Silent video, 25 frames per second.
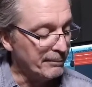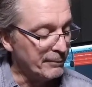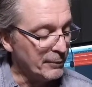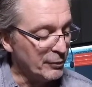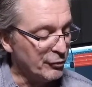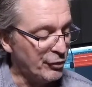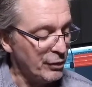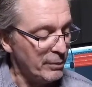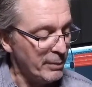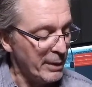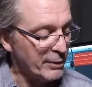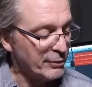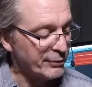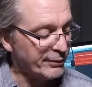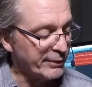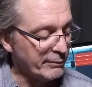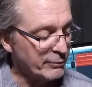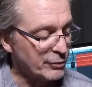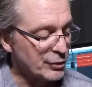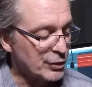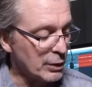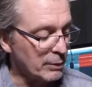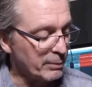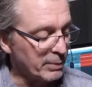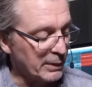G major
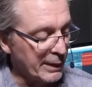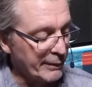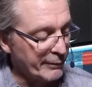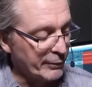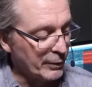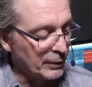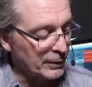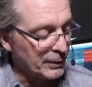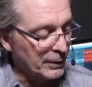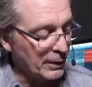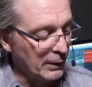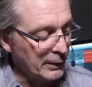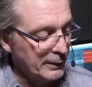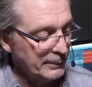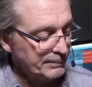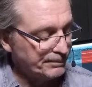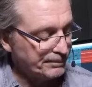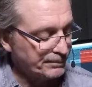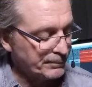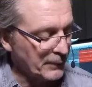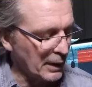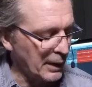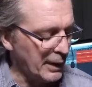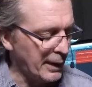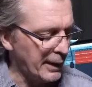7 sharp 11, I'll call it.
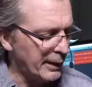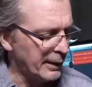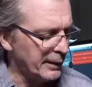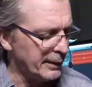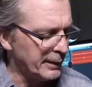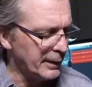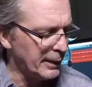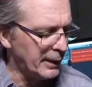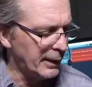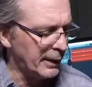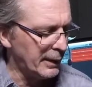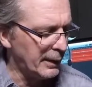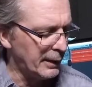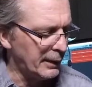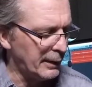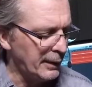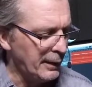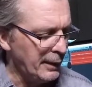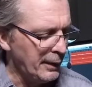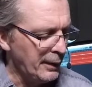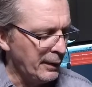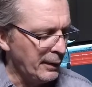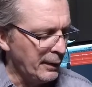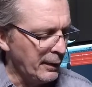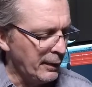And
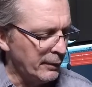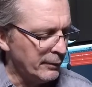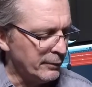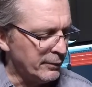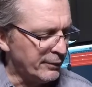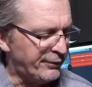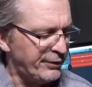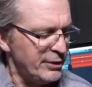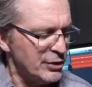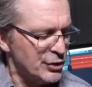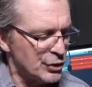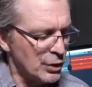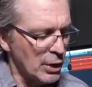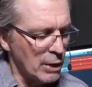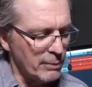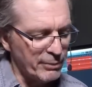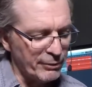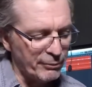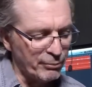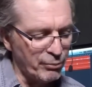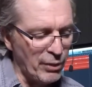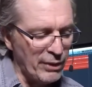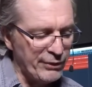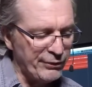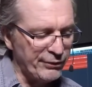the C sharp
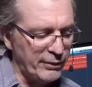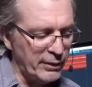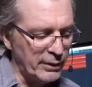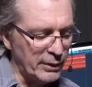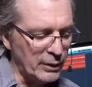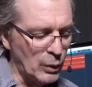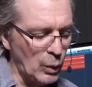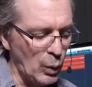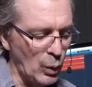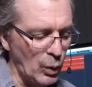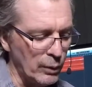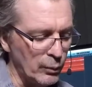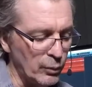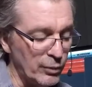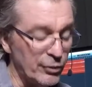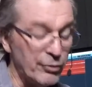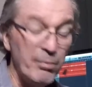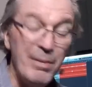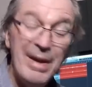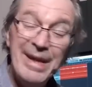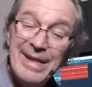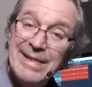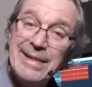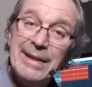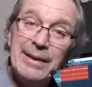is present in the chord, which
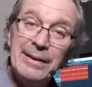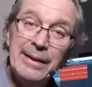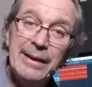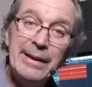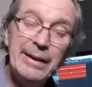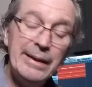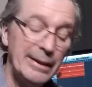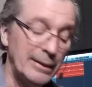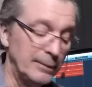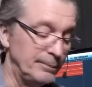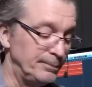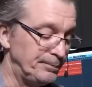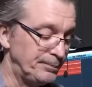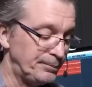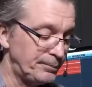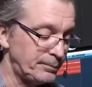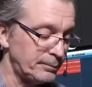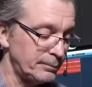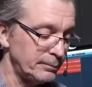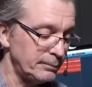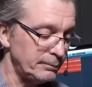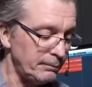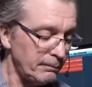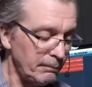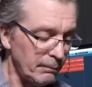makes it
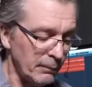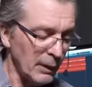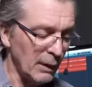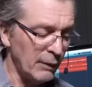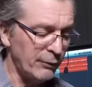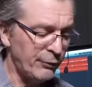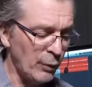Lydian.